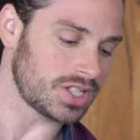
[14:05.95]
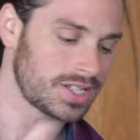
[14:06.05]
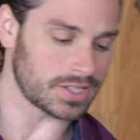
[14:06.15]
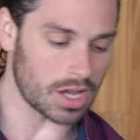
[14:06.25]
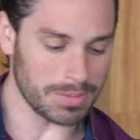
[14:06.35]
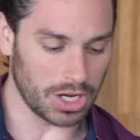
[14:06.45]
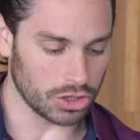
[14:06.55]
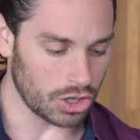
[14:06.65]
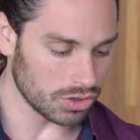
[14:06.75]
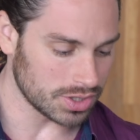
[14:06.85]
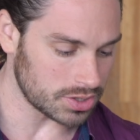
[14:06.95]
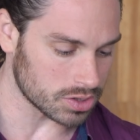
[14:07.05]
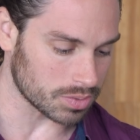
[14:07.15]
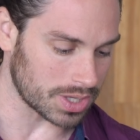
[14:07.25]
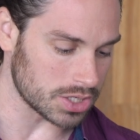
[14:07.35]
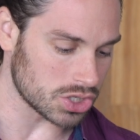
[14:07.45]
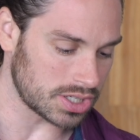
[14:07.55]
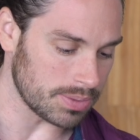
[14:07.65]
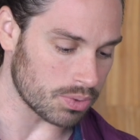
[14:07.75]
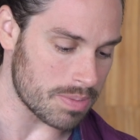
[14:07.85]
She says, I'm in a long distance
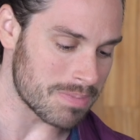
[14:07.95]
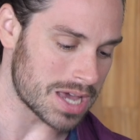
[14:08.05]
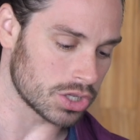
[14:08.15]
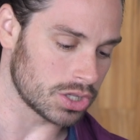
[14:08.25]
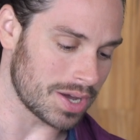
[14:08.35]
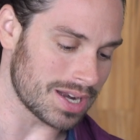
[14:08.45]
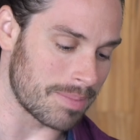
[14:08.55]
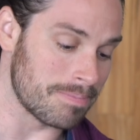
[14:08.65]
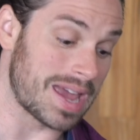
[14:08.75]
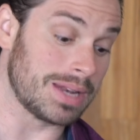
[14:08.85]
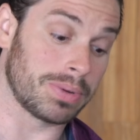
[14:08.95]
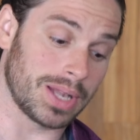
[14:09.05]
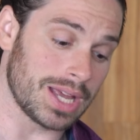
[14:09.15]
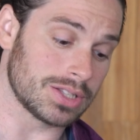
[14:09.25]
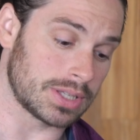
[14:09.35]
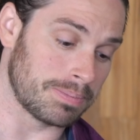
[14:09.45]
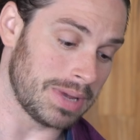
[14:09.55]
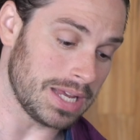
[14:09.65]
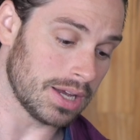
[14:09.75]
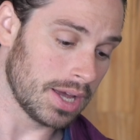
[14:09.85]
relationship. We met online and made plans to
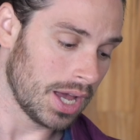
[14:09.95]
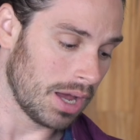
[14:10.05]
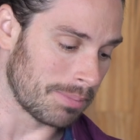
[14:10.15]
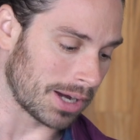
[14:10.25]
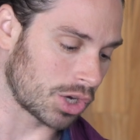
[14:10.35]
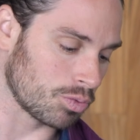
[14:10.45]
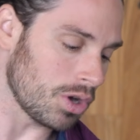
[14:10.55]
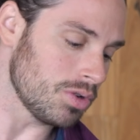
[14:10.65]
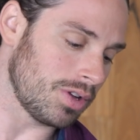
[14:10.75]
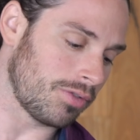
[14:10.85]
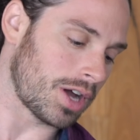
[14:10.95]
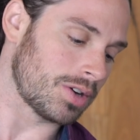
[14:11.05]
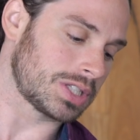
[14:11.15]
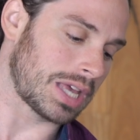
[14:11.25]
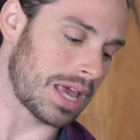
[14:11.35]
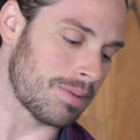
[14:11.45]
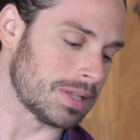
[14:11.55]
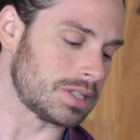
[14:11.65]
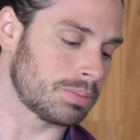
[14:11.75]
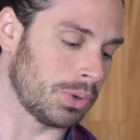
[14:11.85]
meet, but coronavirus came
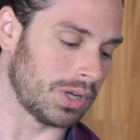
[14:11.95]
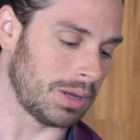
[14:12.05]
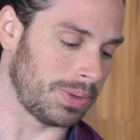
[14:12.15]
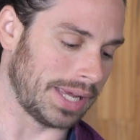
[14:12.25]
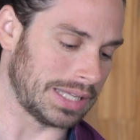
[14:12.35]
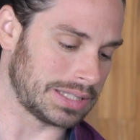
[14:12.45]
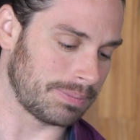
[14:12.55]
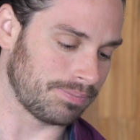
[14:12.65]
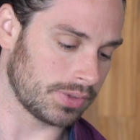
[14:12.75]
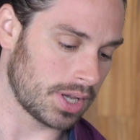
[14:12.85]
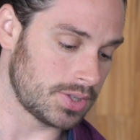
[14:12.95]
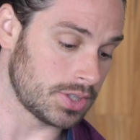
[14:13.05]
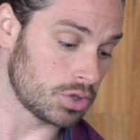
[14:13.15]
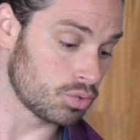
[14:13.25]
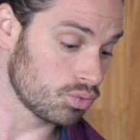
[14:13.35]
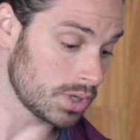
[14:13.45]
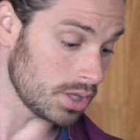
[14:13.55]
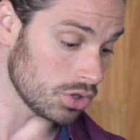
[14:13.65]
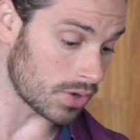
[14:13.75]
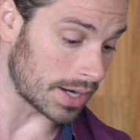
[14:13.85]
and spoiled our plans. He says he's
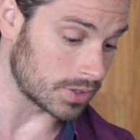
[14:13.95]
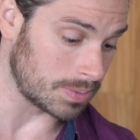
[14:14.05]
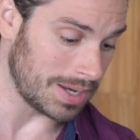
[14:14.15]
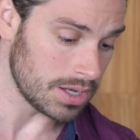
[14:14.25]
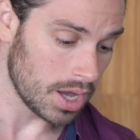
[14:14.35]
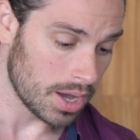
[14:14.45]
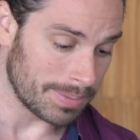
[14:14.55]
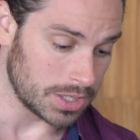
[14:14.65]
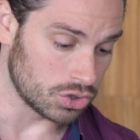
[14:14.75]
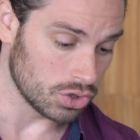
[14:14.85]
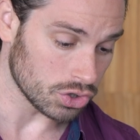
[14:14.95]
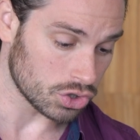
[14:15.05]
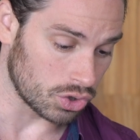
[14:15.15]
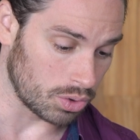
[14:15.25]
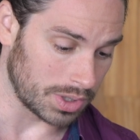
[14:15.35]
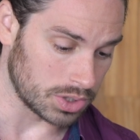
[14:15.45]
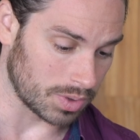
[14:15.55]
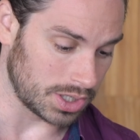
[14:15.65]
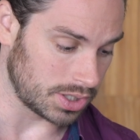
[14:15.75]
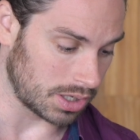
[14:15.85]
really attracted to me, but he's not sure when he's
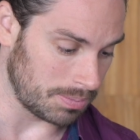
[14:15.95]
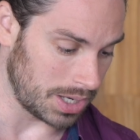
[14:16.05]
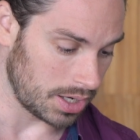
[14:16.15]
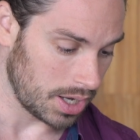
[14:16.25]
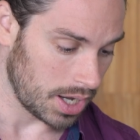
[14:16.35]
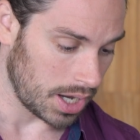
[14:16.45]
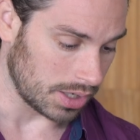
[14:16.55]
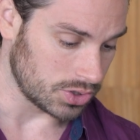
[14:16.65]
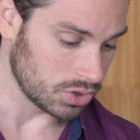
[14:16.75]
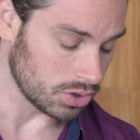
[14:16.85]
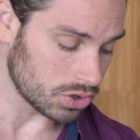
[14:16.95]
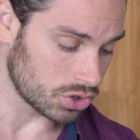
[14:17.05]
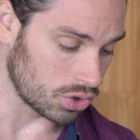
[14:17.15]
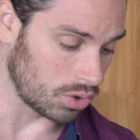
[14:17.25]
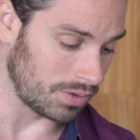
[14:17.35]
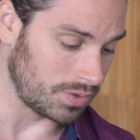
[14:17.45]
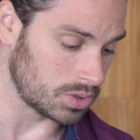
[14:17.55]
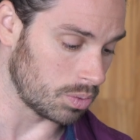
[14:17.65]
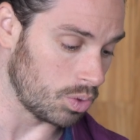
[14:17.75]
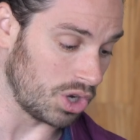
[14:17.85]
ready to commit, and he's not sure if
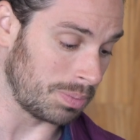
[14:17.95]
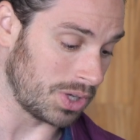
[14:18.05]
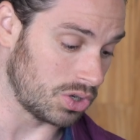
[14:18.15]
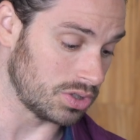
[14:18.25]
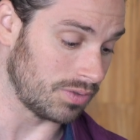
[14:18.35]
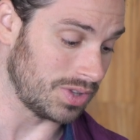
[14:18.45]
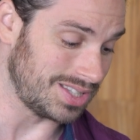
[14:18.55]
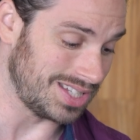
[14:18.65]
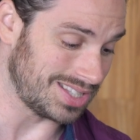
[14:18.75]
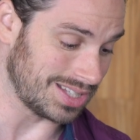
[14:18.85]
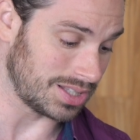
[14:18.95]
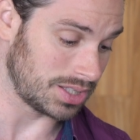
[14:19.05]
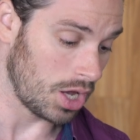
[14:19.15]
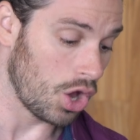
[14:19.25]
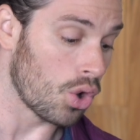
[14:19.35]
this will work because of the distance.